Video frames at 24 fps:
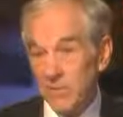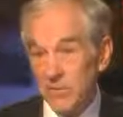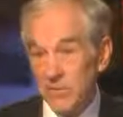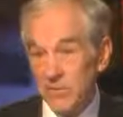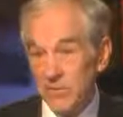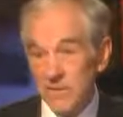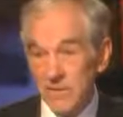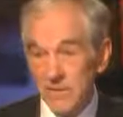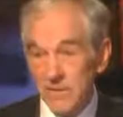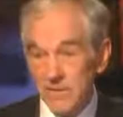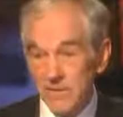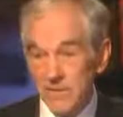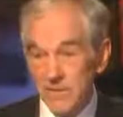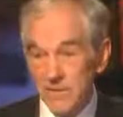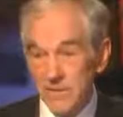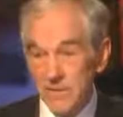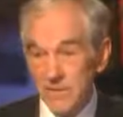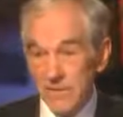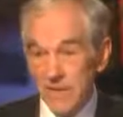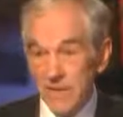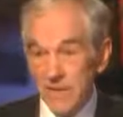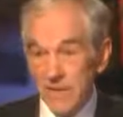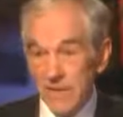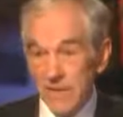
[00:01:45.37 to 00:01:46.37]
to protect us,
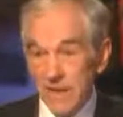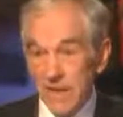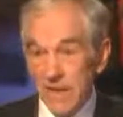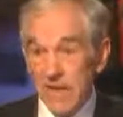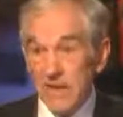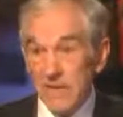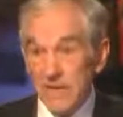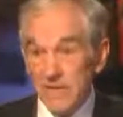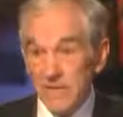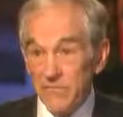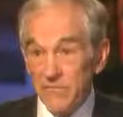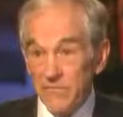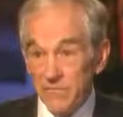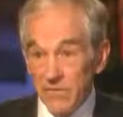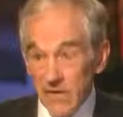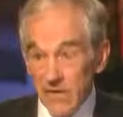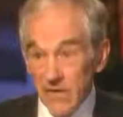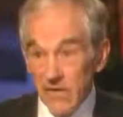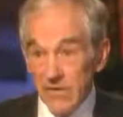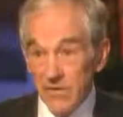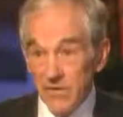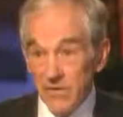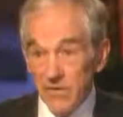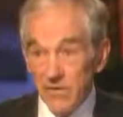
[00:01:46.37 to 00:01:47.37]
and they
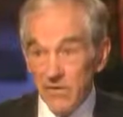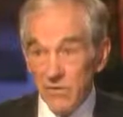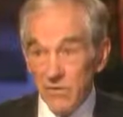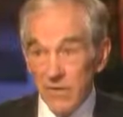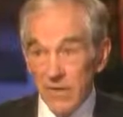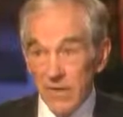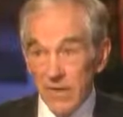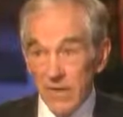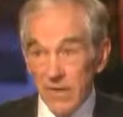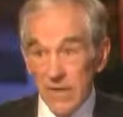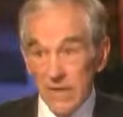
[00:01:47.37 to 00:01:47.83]
fail.